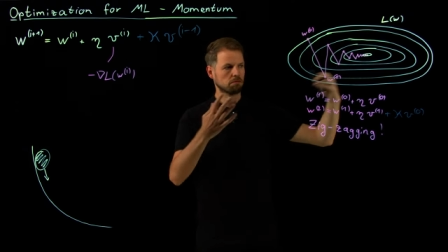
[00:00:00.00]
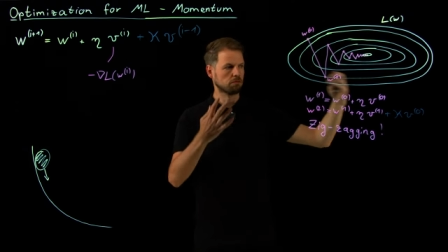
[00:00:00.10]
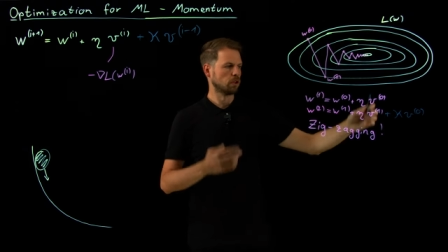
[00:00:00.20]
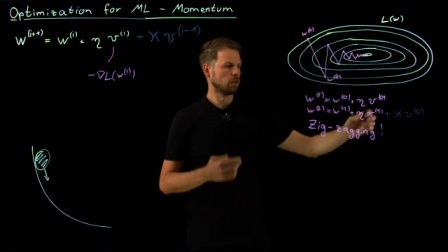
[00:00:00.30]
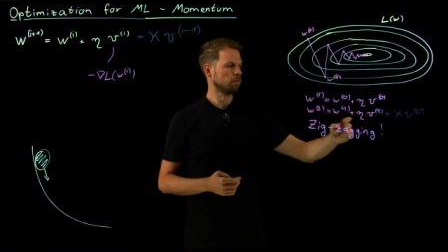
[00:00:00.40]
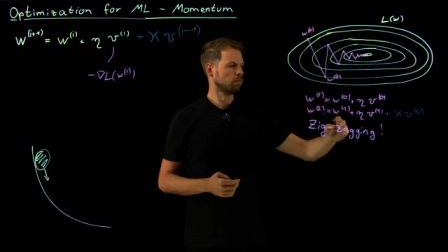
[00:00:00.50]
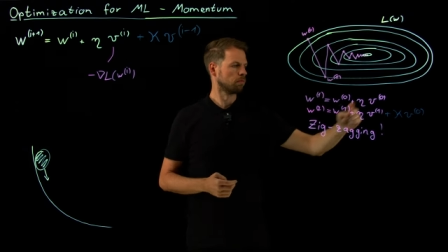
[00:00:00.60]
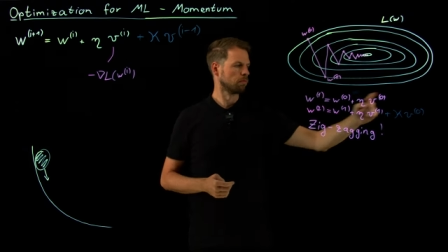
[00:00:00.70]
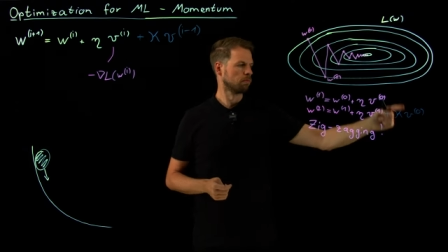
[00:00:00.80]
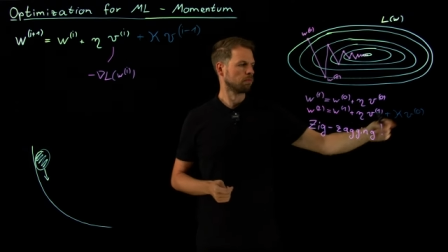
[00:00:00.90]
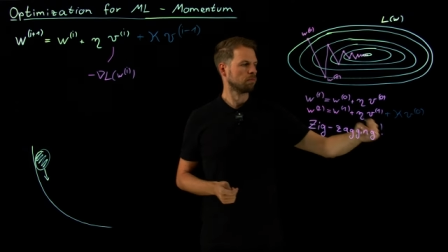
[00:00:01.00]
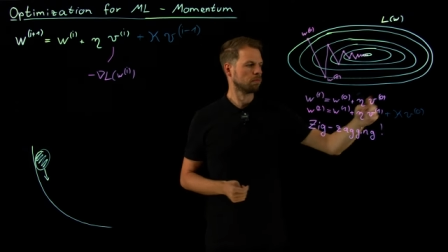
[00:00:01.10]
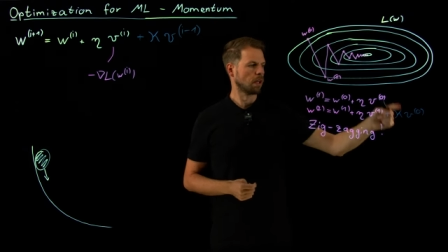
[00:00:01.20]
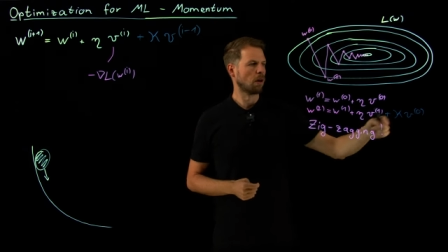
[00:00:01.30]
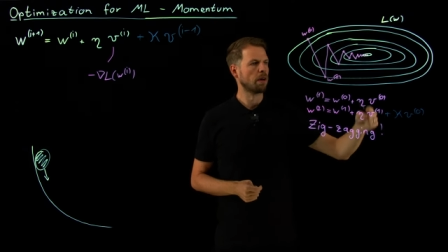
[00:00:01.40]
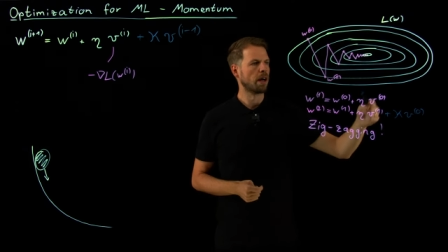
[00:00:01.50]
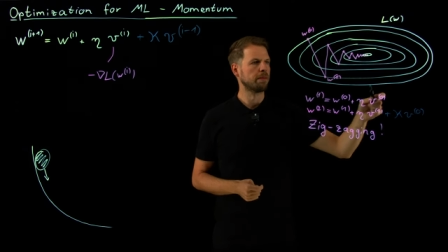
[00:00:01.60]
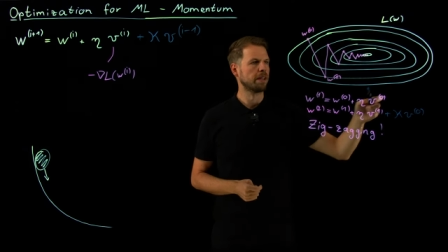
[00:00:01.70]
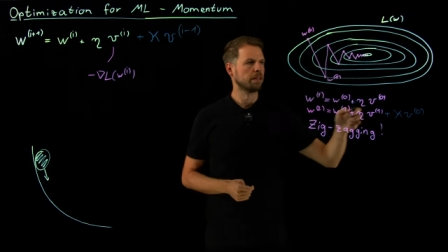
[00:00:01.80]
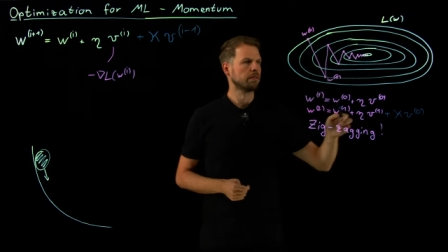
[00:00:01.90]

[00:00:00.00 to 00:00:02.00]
you know, our update.